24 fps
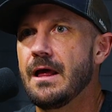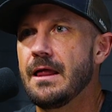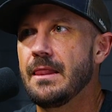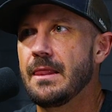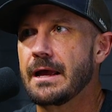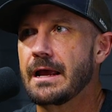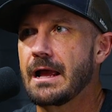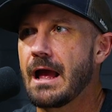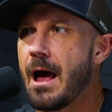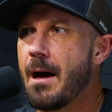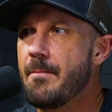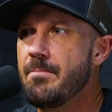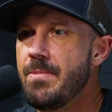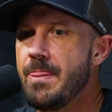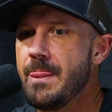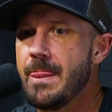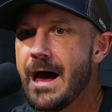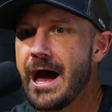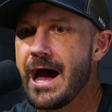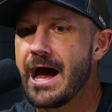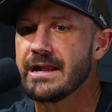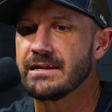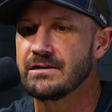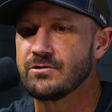Like, I'm
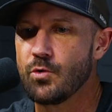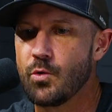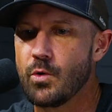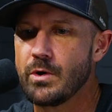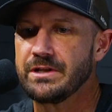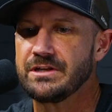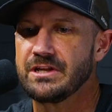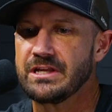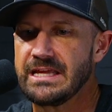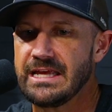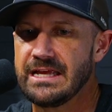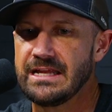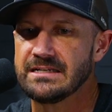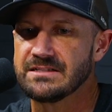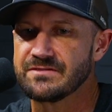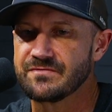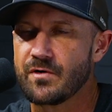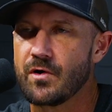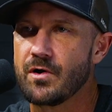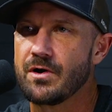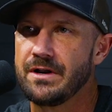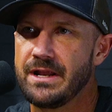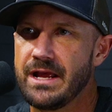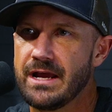not going to get as
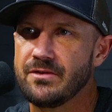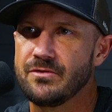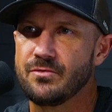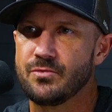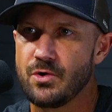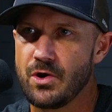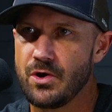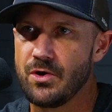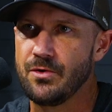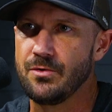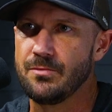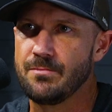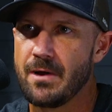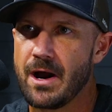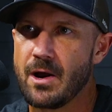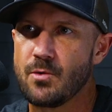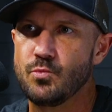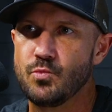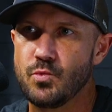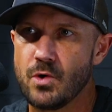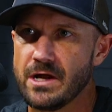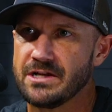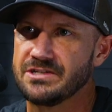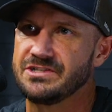far down the road by
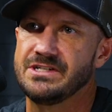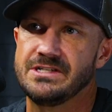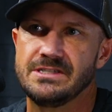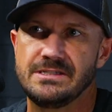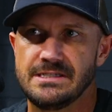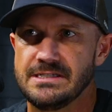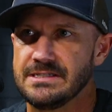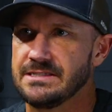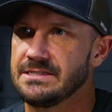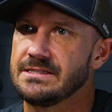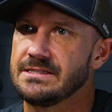rushing this